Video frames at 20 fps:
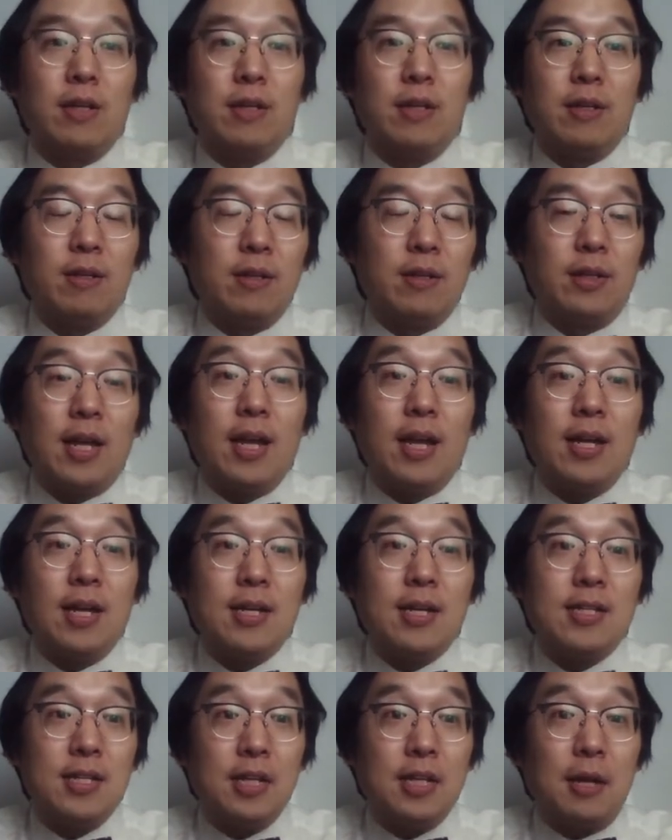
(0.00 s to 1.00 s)

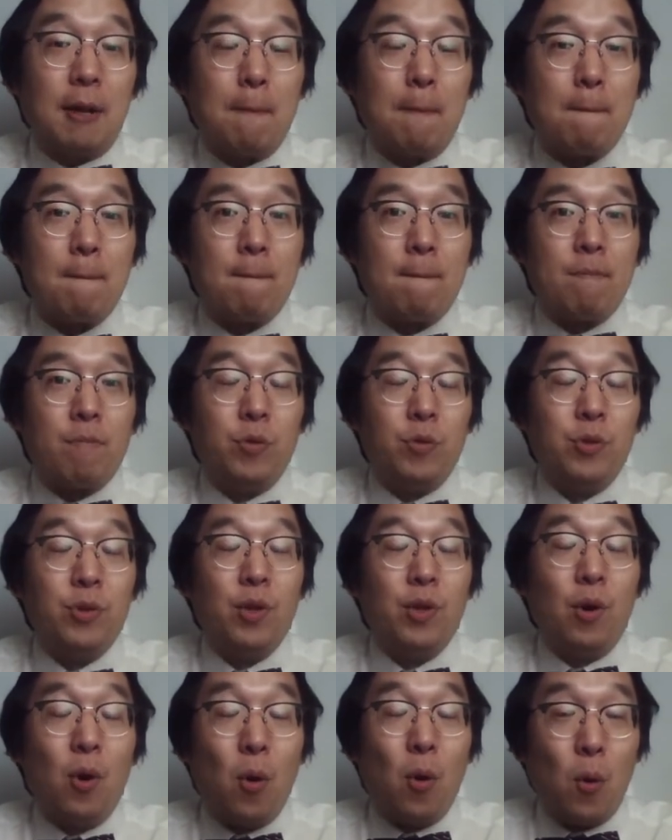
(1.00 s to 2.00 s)
KIC?
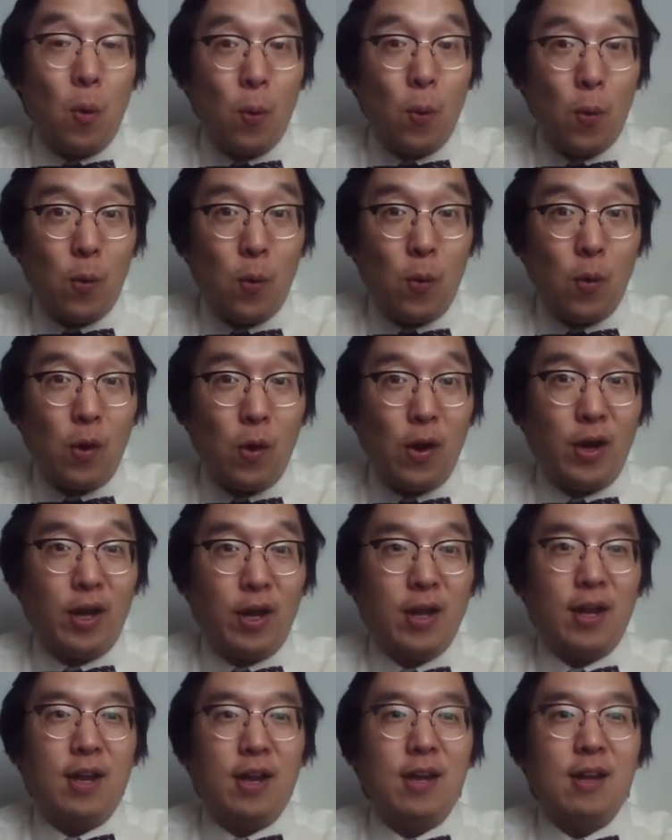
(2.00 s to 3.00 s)
No,
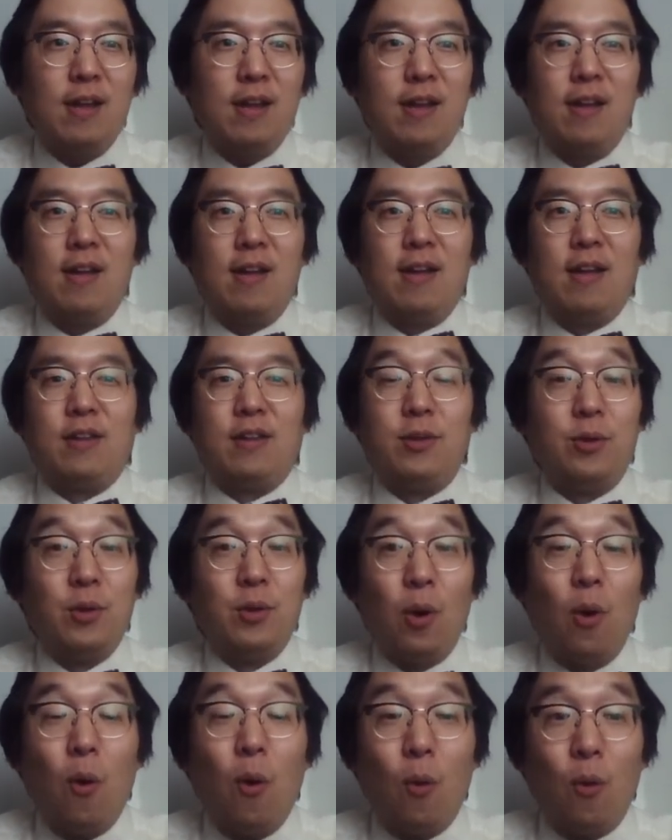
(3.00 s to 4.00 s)
okay?
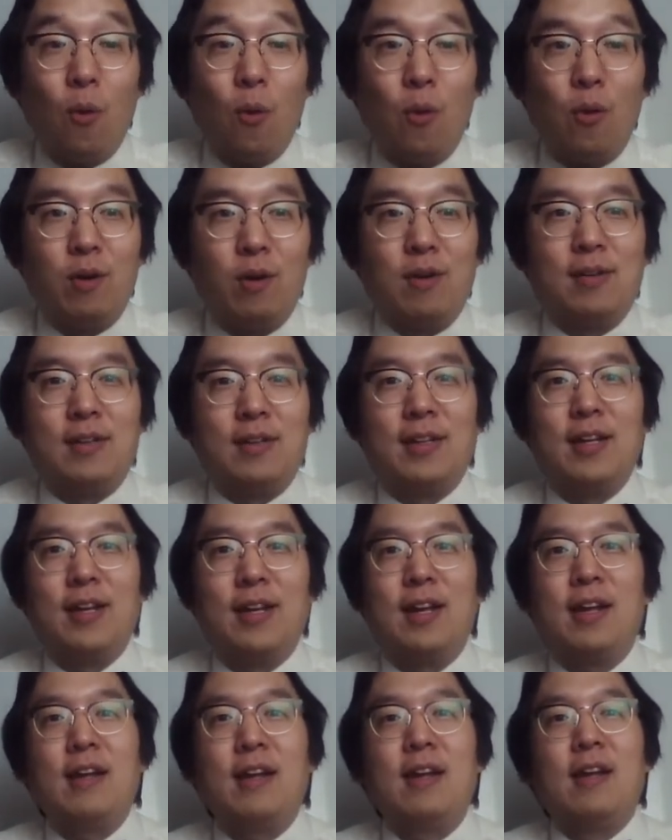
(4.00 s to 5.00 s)
No, okay?
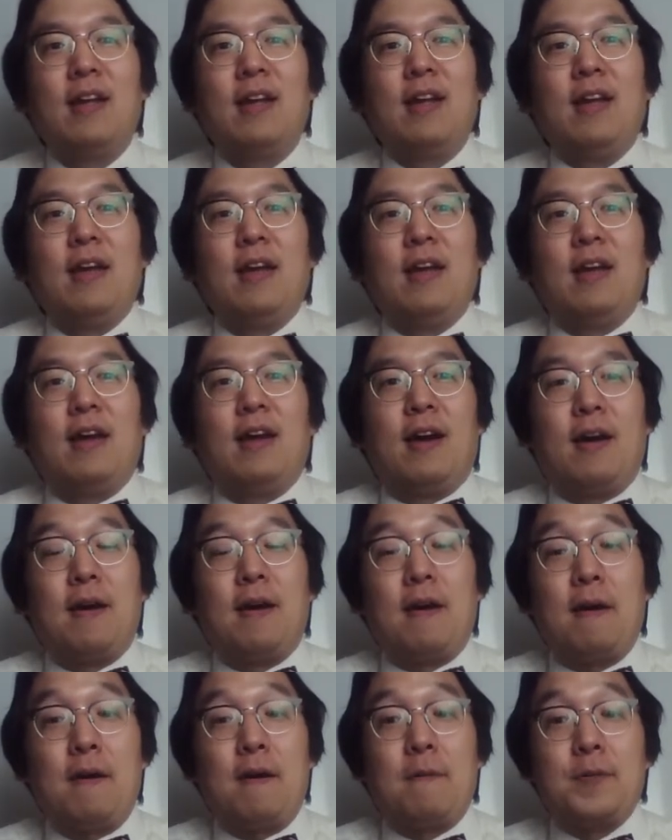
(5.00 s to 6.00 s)

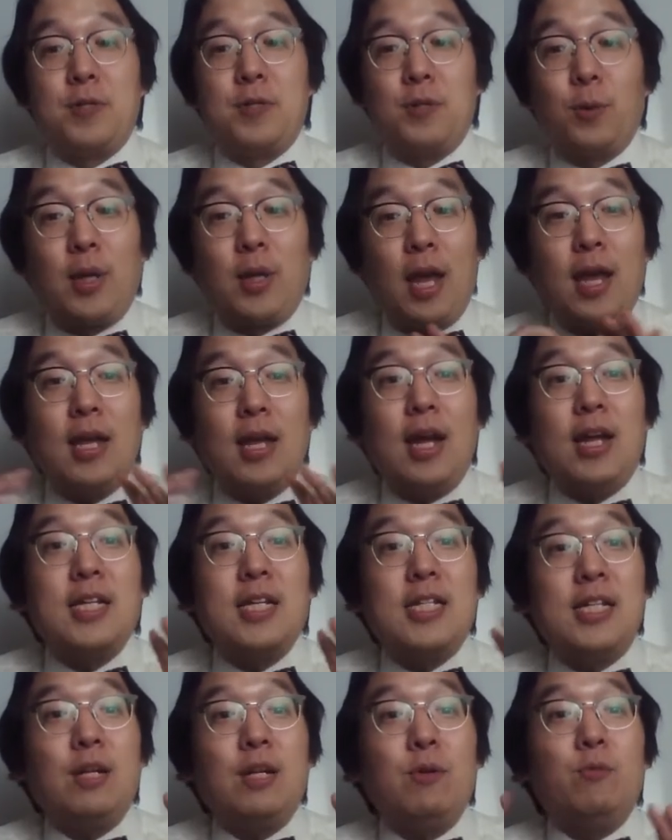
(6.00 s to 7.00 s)
So KIC
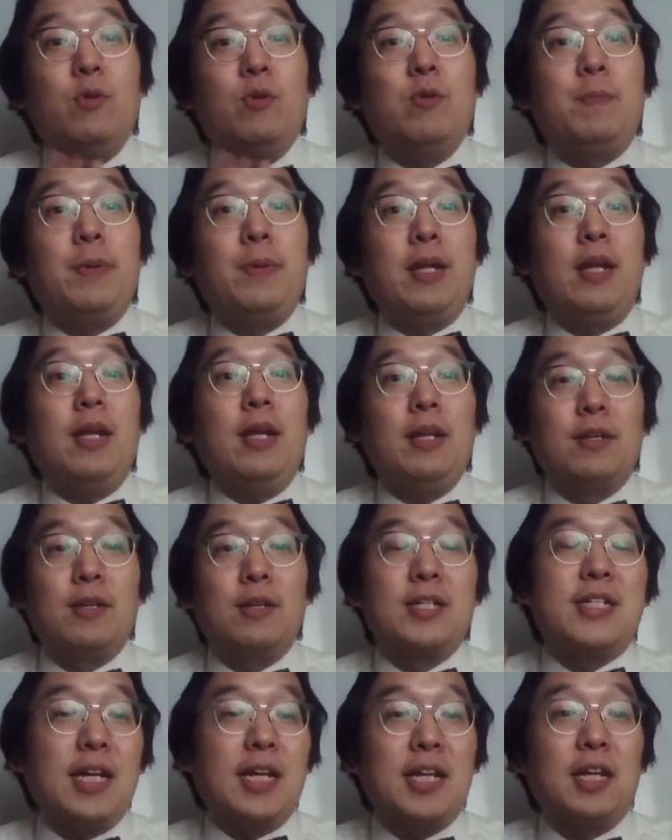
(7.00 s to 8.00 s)
will be the
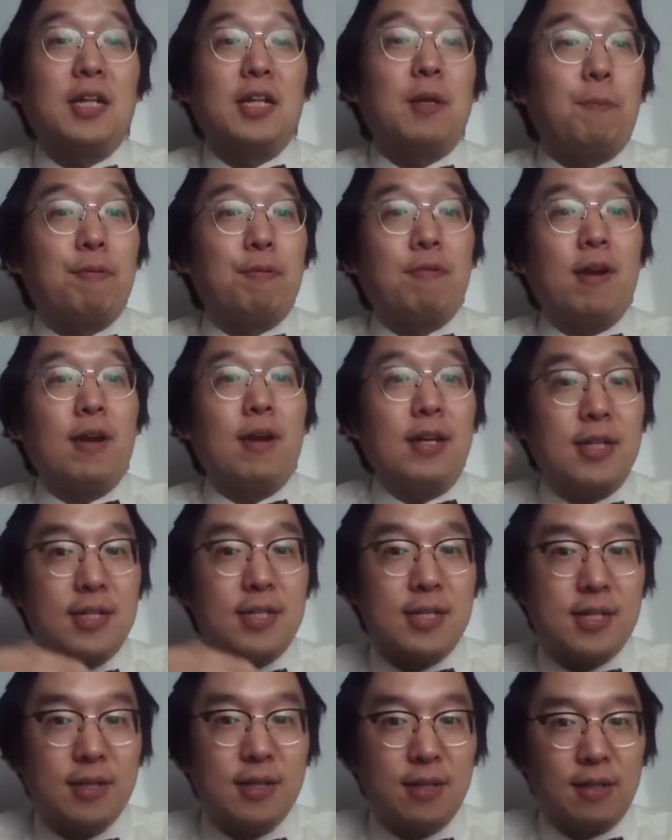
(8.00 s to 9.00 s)
setting the price,
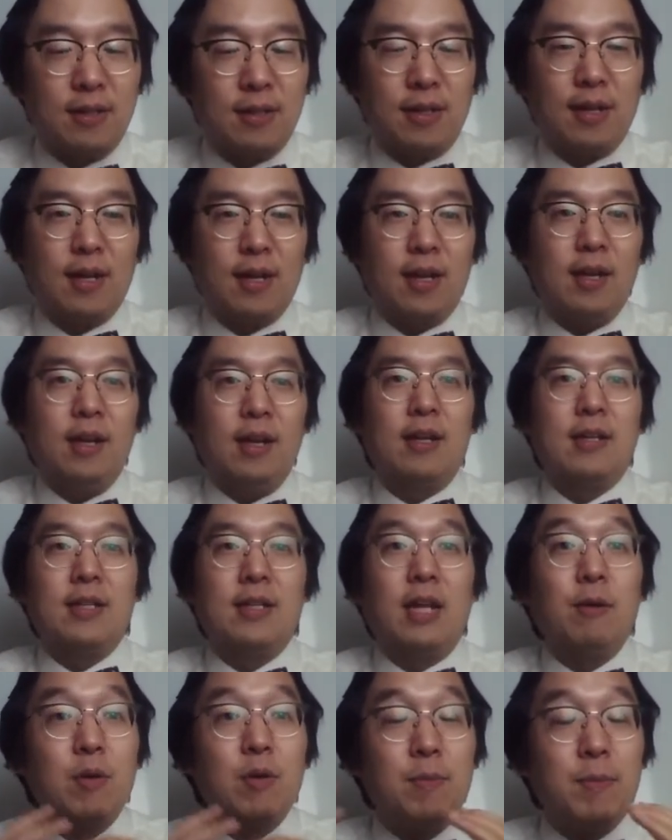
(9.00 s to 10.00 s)
okay? And they will
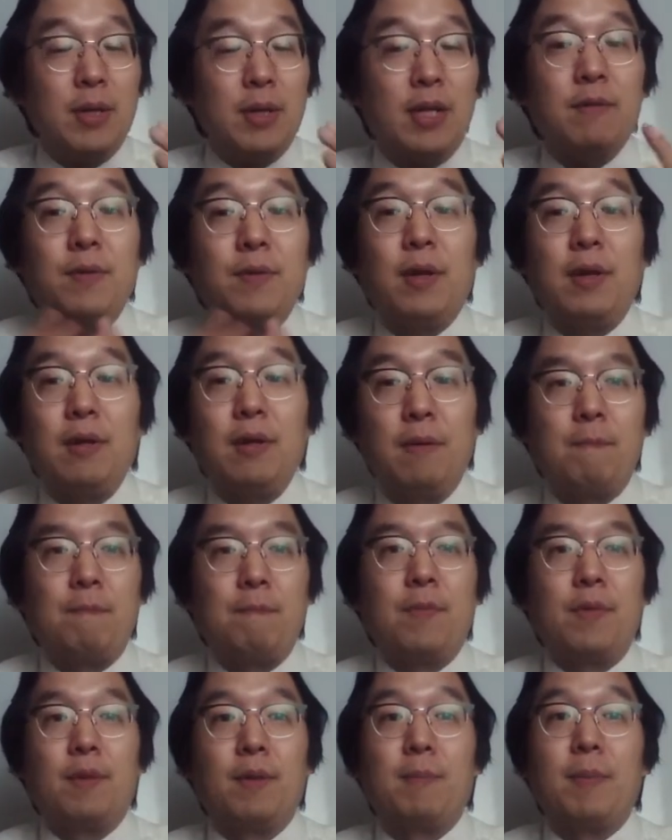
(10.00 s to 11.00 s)
be giving the
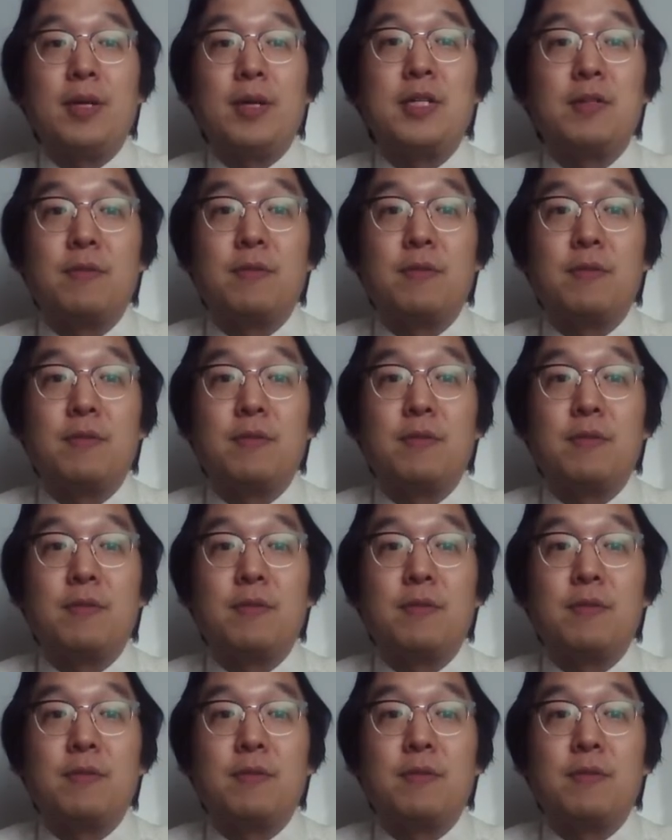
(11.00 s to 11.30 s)
best,